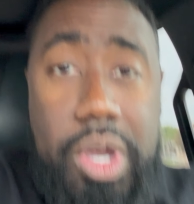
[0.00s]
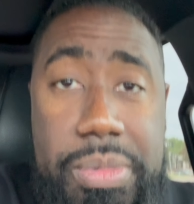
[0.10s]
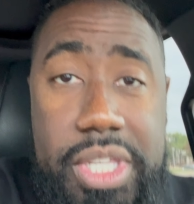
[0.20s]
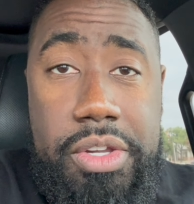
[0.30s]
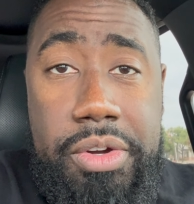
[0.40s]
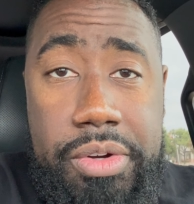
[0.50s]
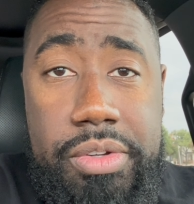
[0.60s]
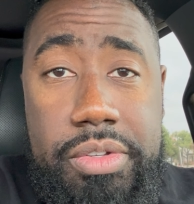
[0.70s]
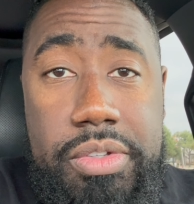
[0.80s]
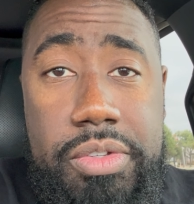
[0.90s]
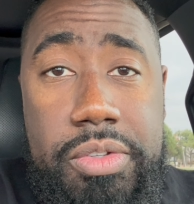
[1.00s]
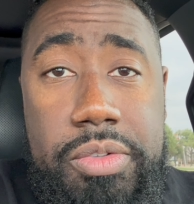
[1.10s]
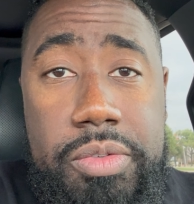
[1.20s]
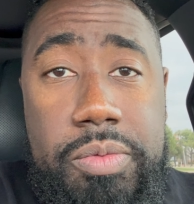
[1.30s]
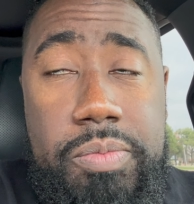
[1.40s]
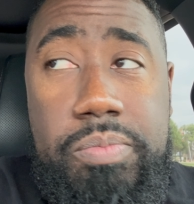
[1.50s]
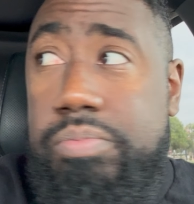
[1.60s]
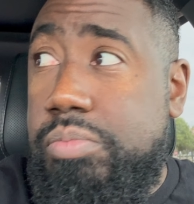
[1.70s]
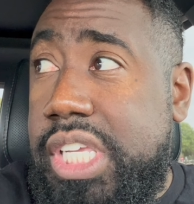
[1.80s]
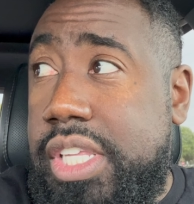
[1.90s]
I'm here
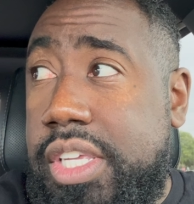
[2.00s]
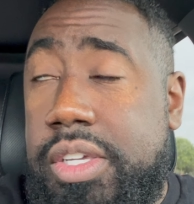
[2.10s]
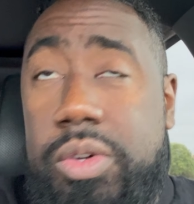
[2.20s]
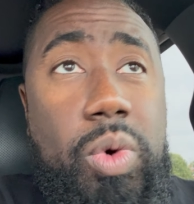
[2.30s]
meeting,